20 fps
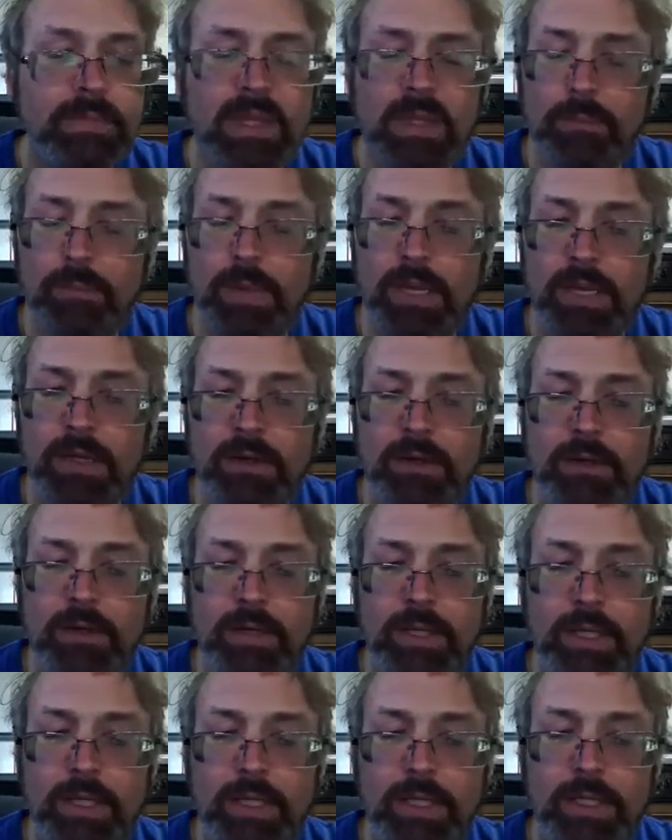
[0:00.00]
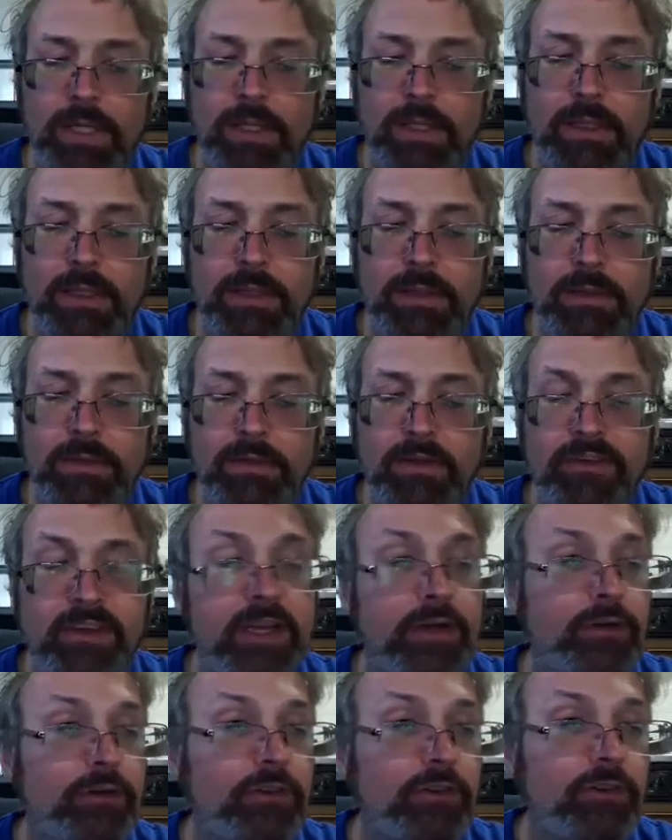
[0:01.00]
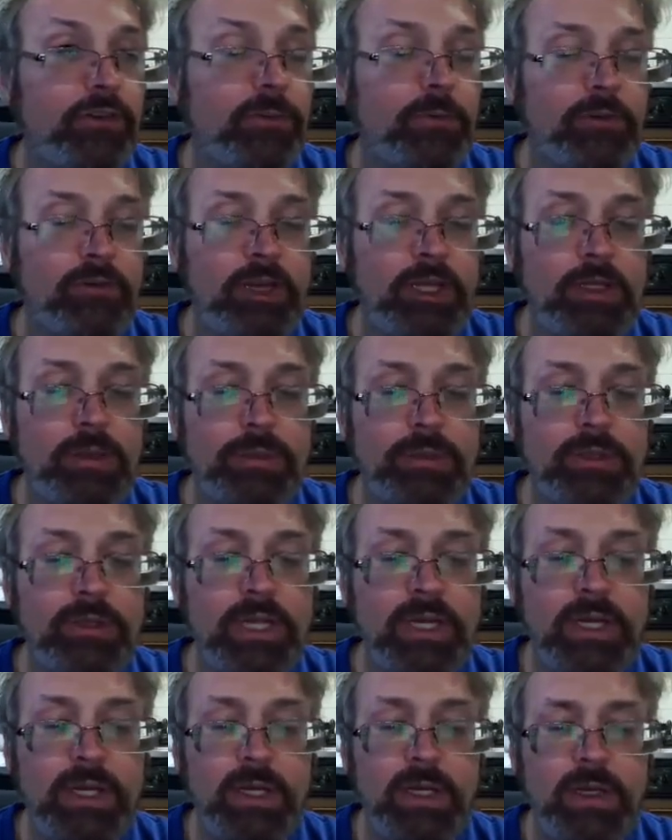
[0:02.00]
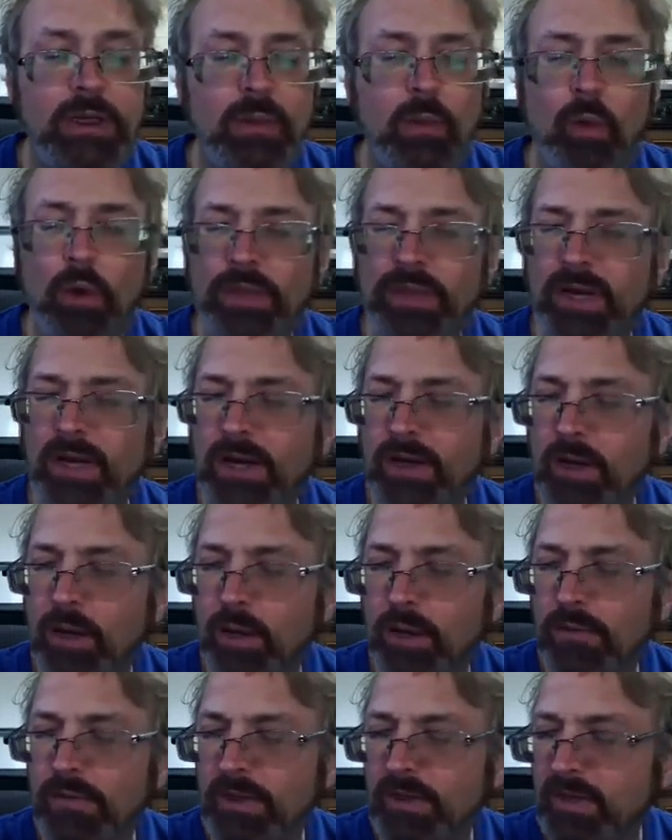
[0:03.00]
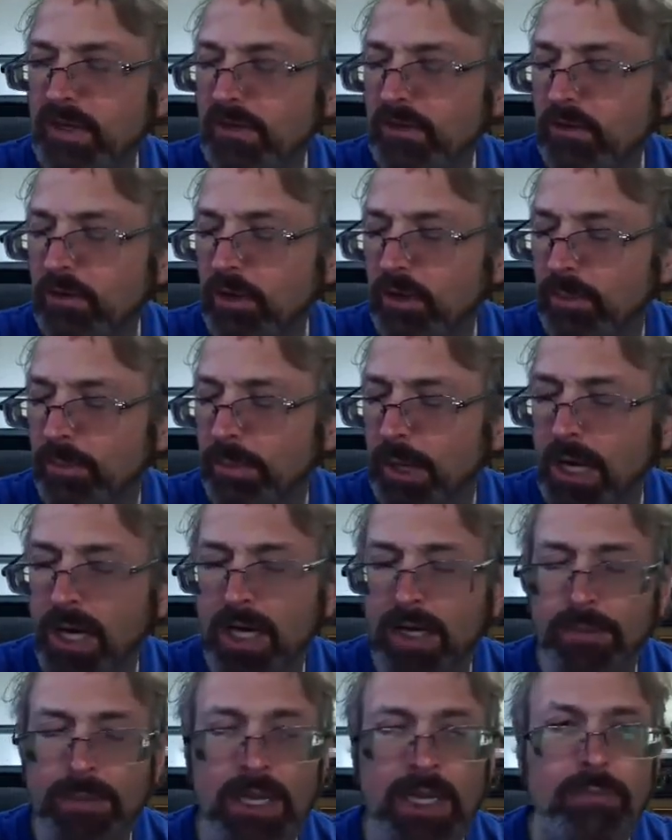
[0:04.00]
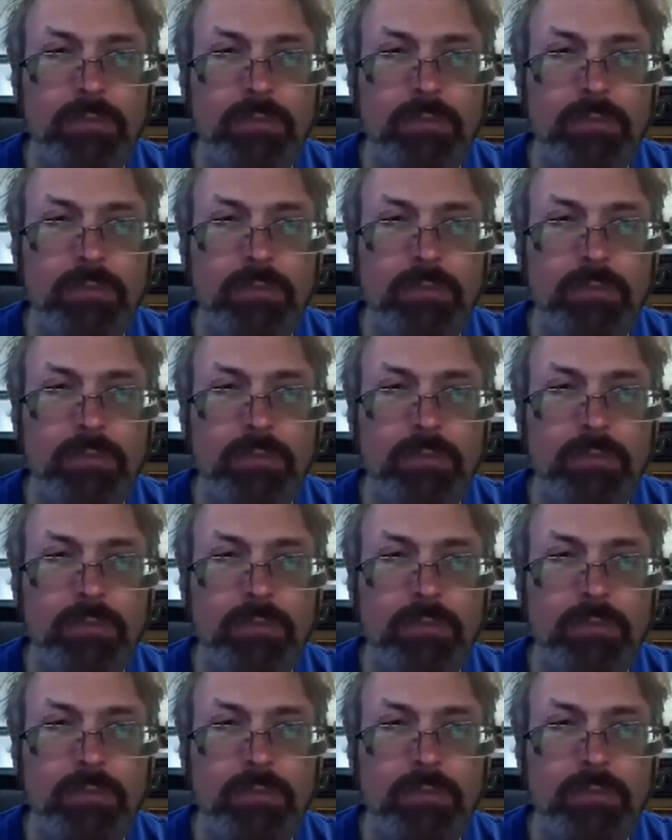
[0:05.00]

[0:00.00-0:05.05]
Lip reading: make container systems available. One that I know of, I think it's called Podman